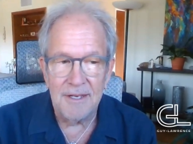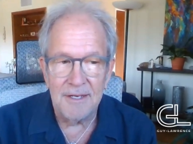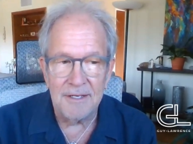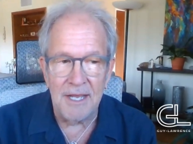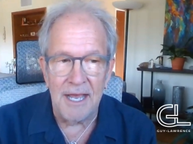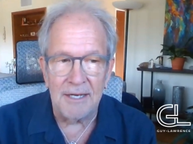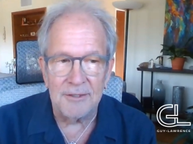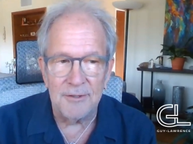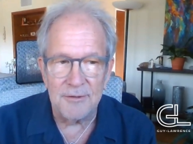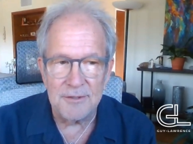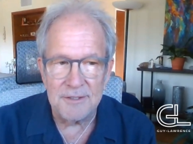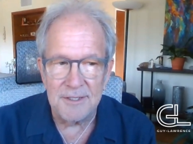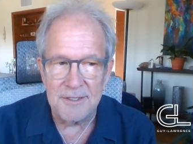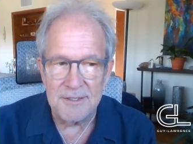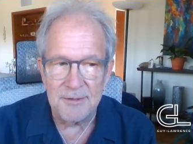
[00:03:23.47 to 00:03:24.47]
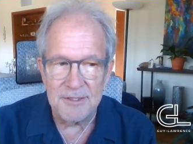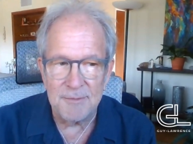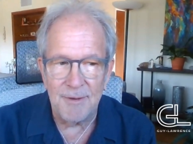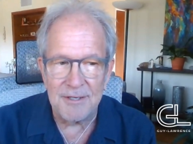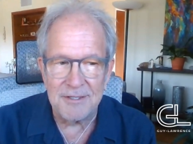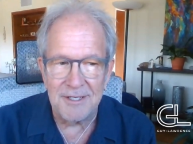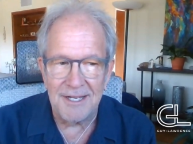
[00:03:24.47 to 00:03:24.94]
doctors that
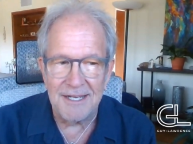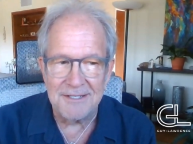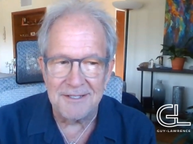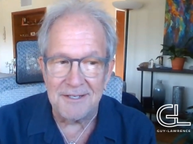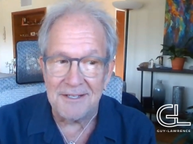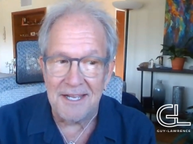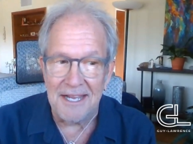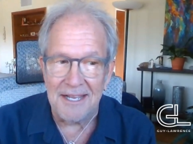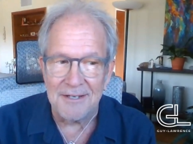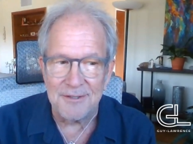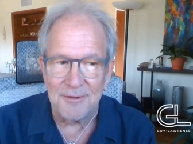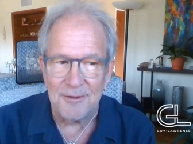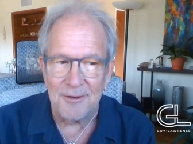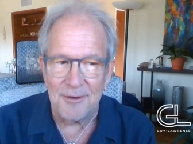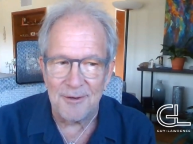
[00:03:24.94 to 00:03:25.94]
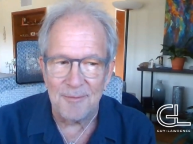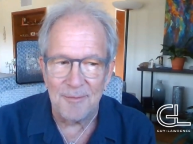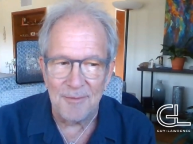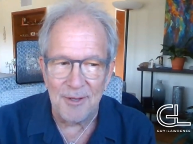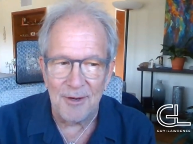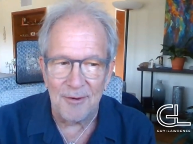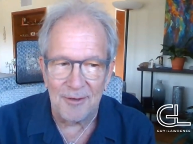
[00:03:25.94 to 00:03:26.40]
specialize in cancer or,
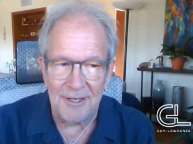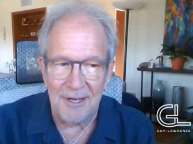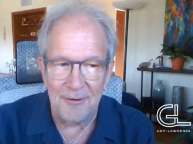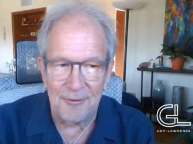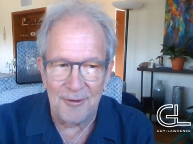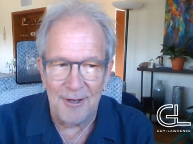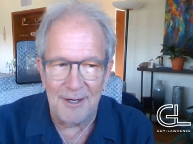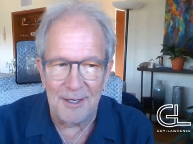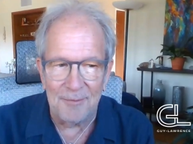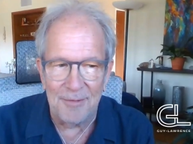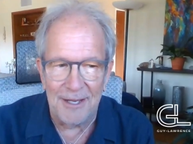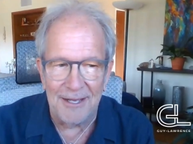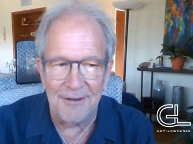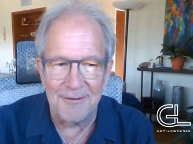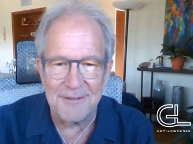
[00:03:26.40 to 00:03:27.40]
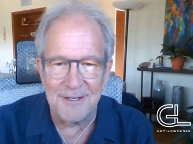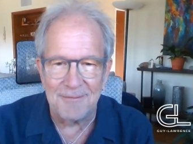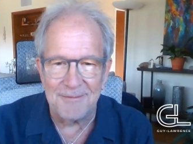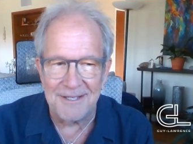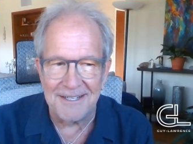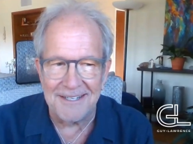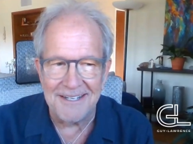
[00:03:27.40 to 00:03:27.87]
chronic pain or
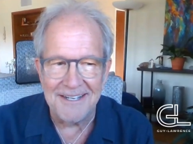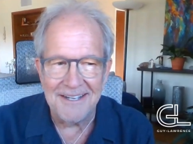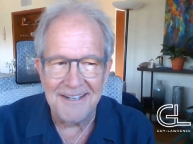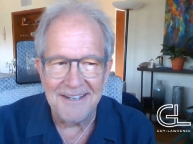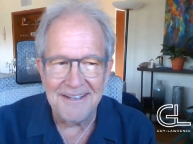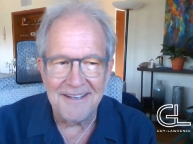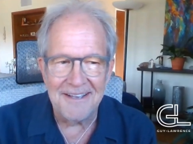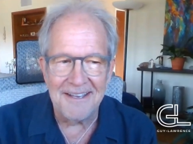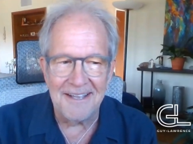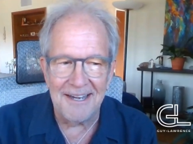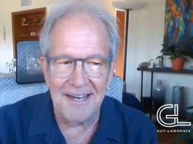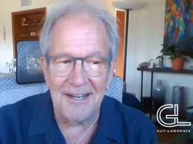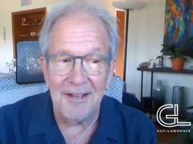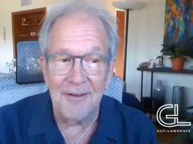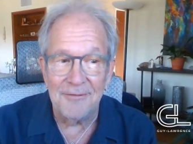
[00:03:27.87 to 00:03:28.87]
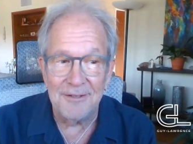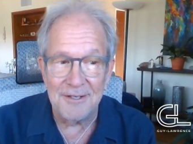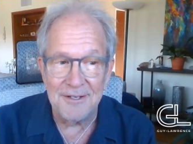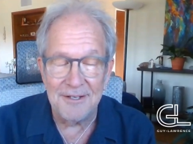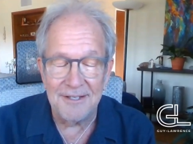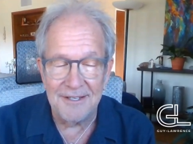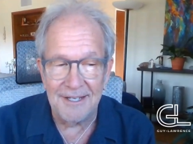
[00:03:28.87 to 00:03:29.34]
something. And I love to
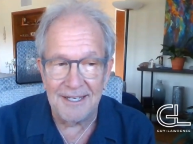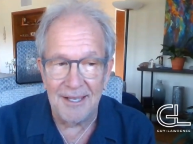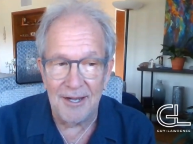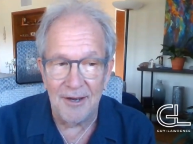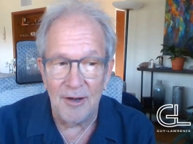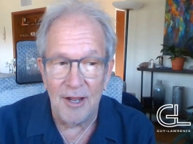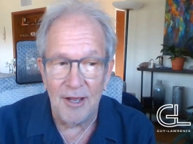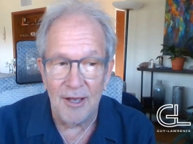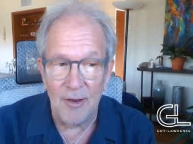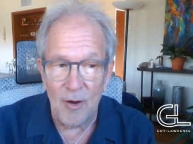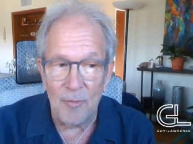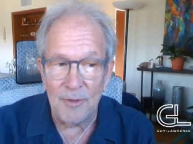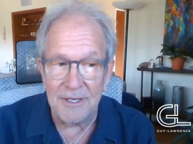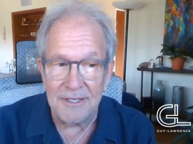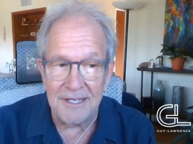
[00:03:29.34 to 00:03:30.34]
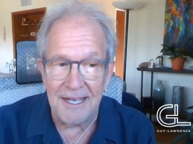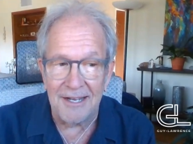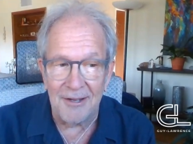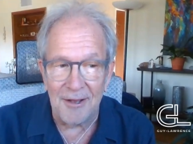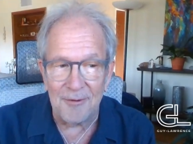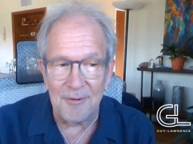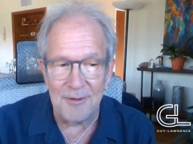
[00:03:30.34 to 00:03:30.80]
get open a
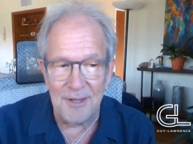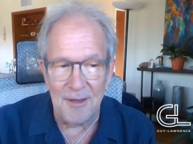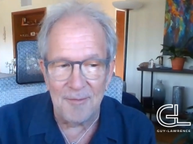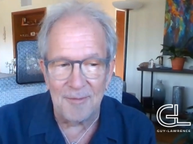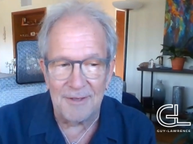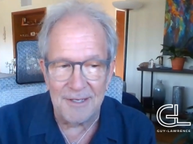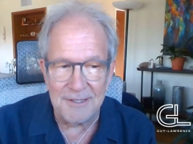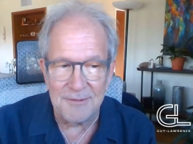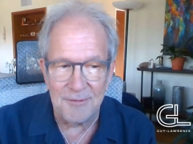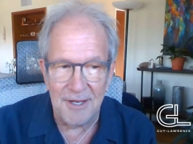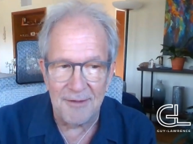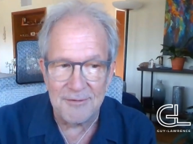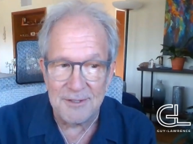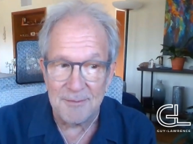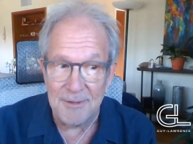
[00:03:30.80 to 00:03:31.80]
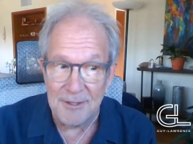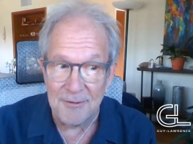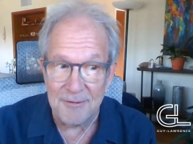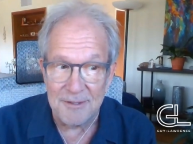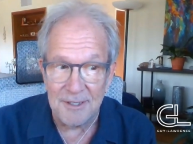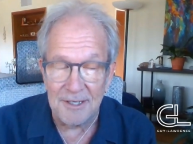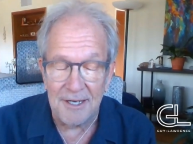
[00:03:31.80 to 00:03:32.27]
dialogue with them, because we have some
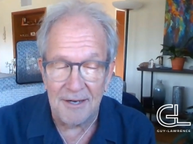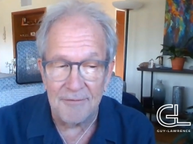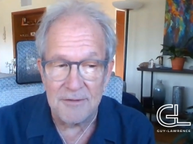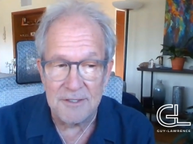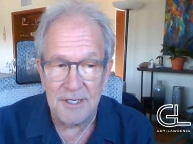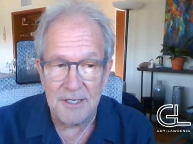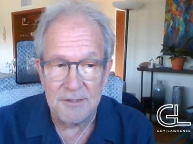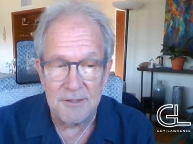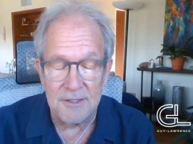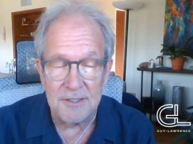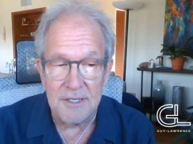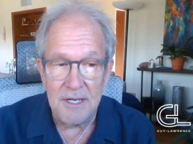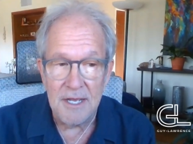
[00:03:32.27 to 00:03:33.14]
interesting conversation.